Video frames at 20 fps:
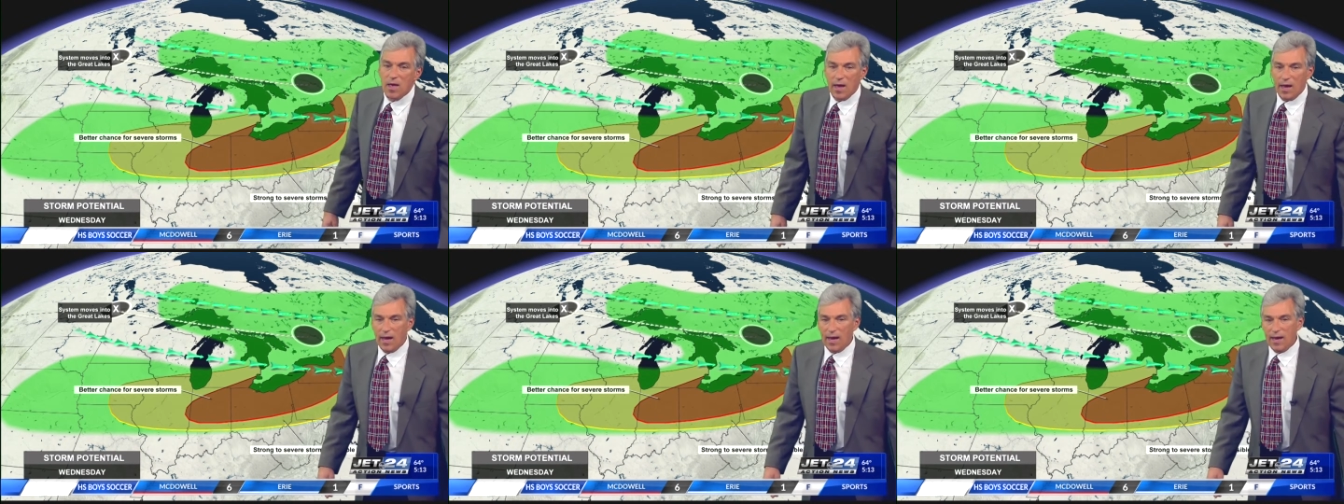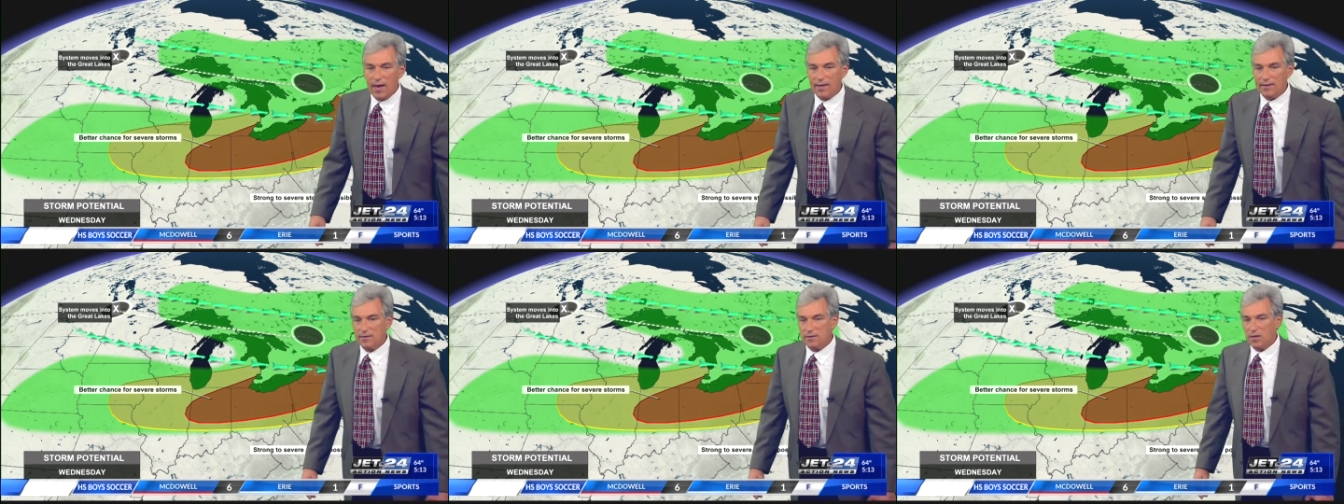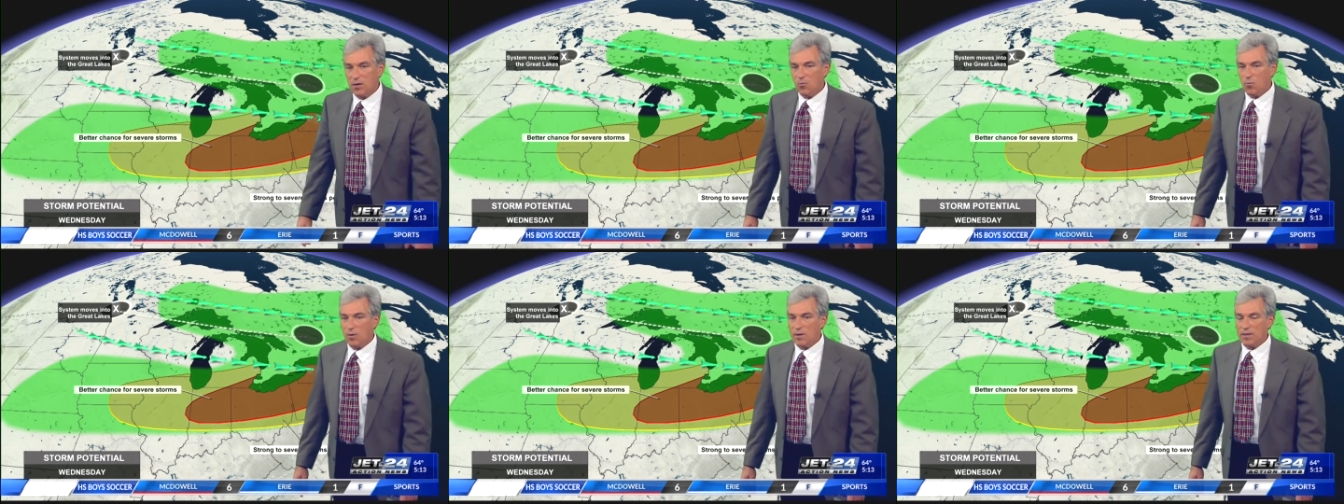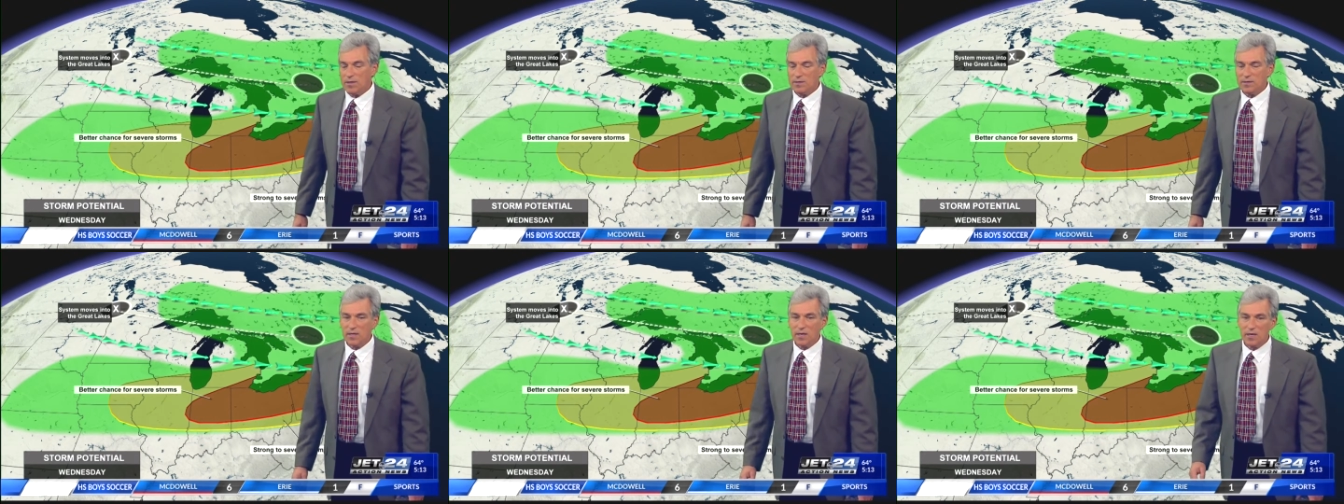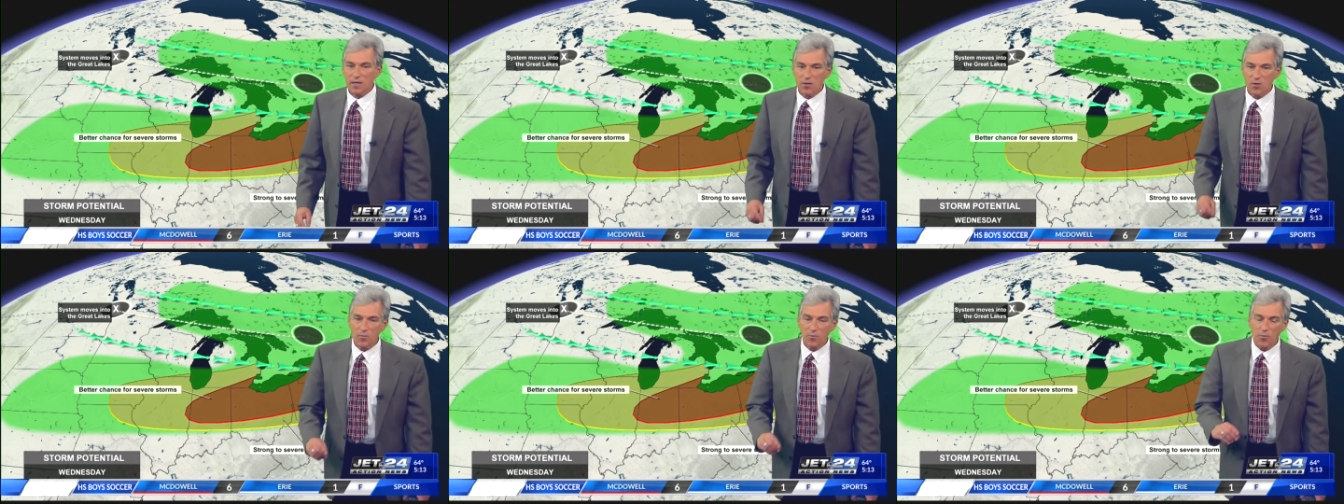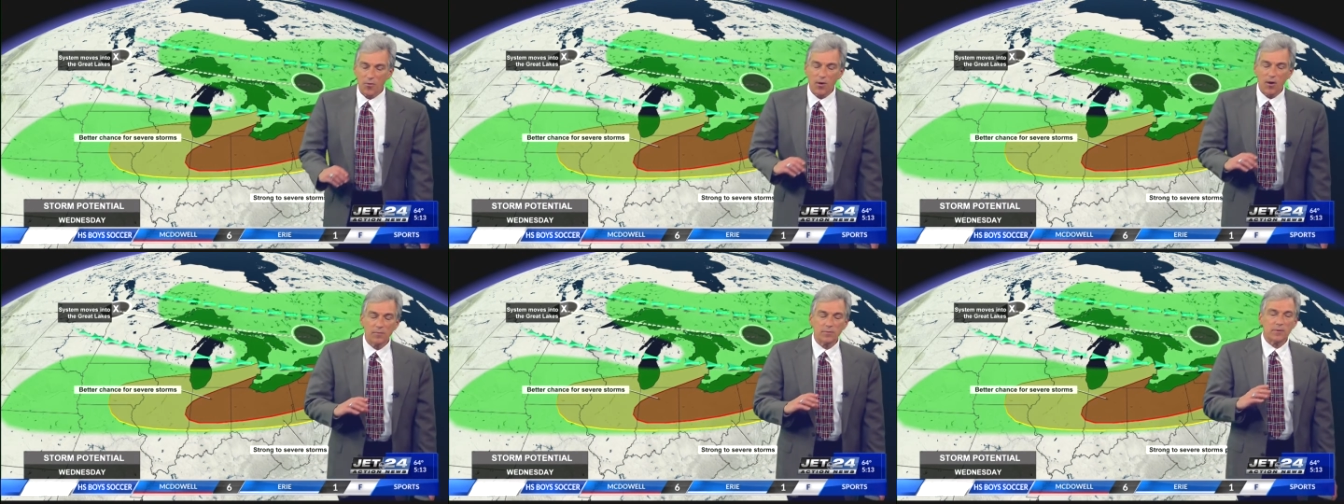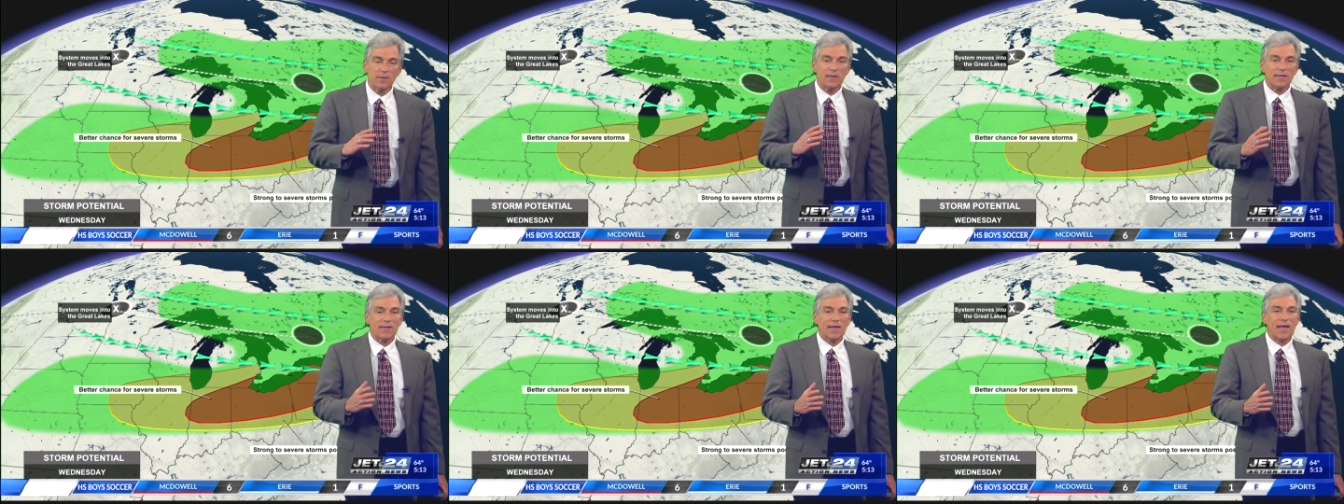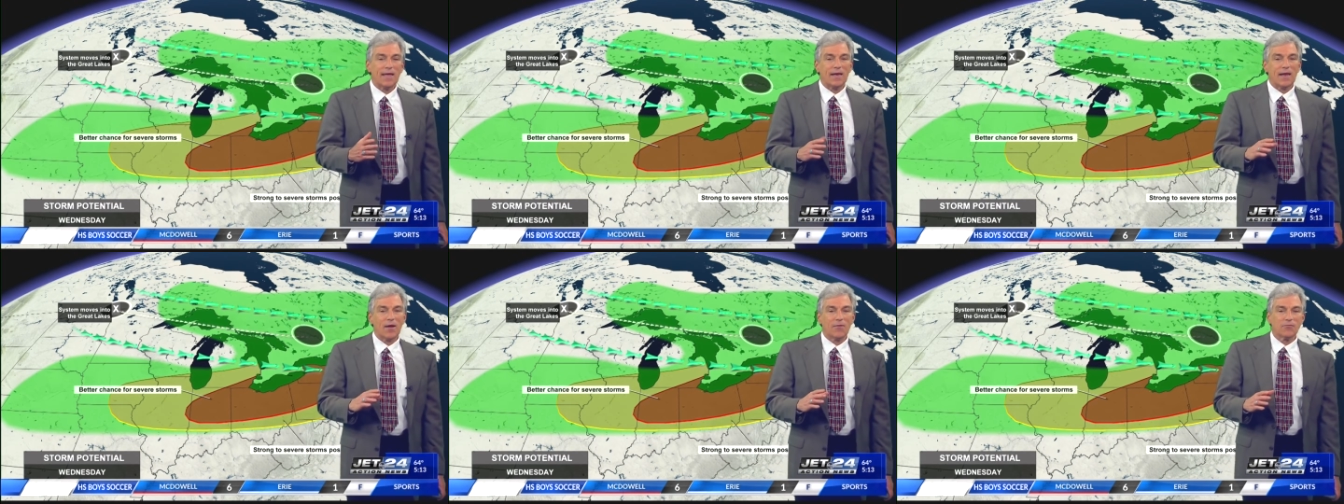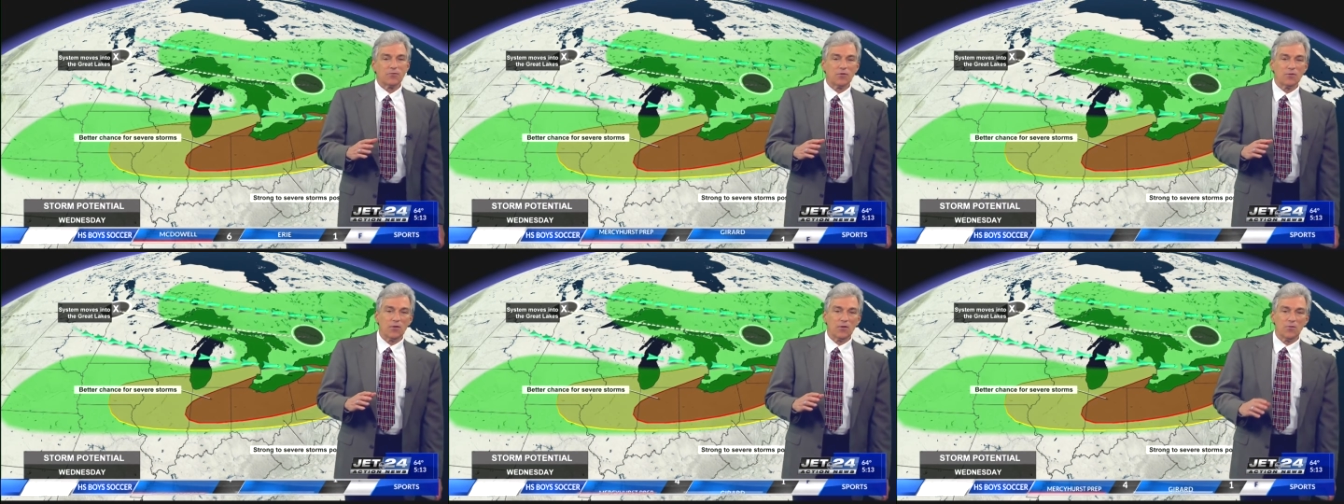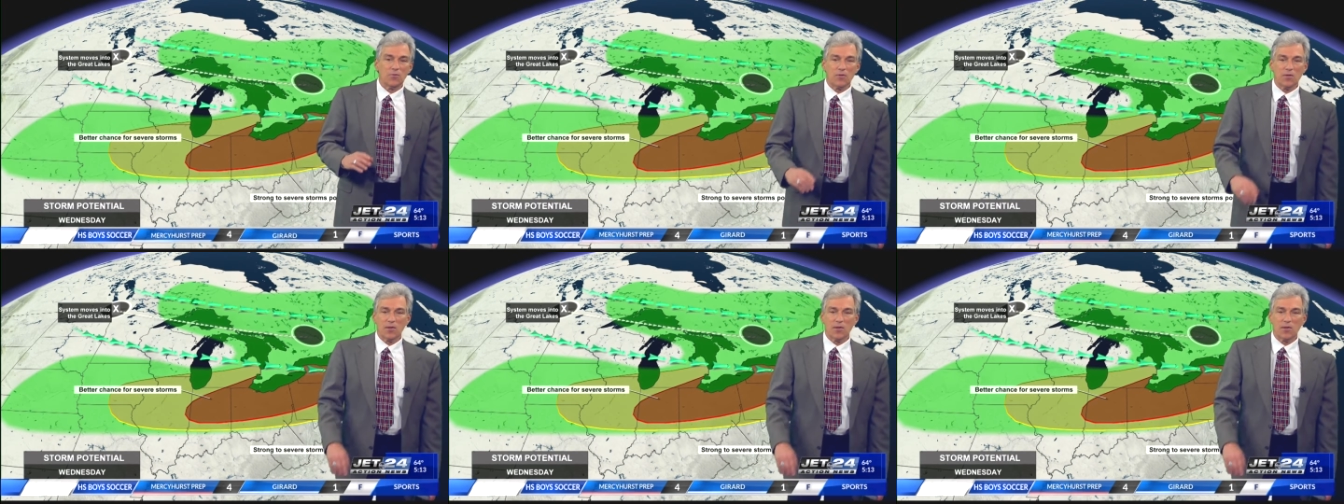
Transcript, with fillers: And uh, when it does, probably late afternoon,